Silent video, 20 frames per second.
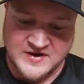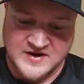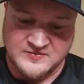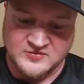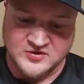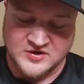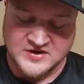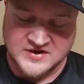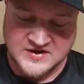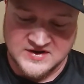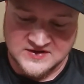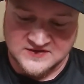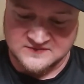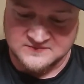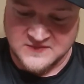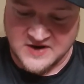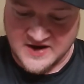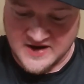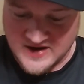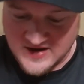able to get
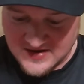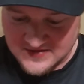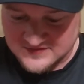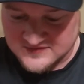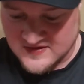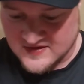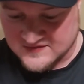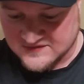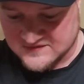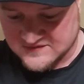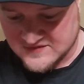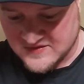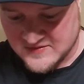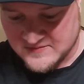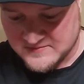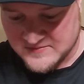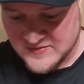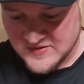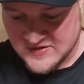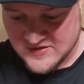my hands on
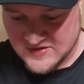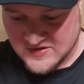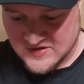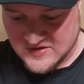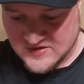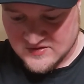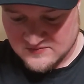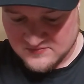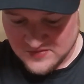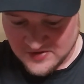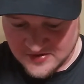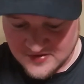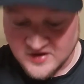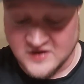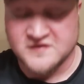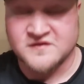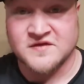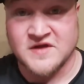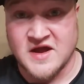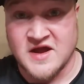some
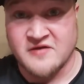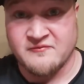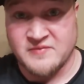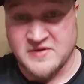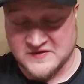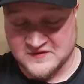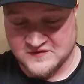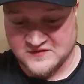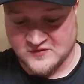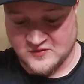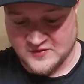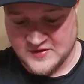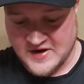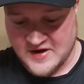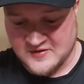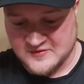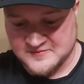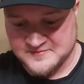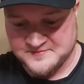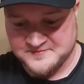because they have been sold out.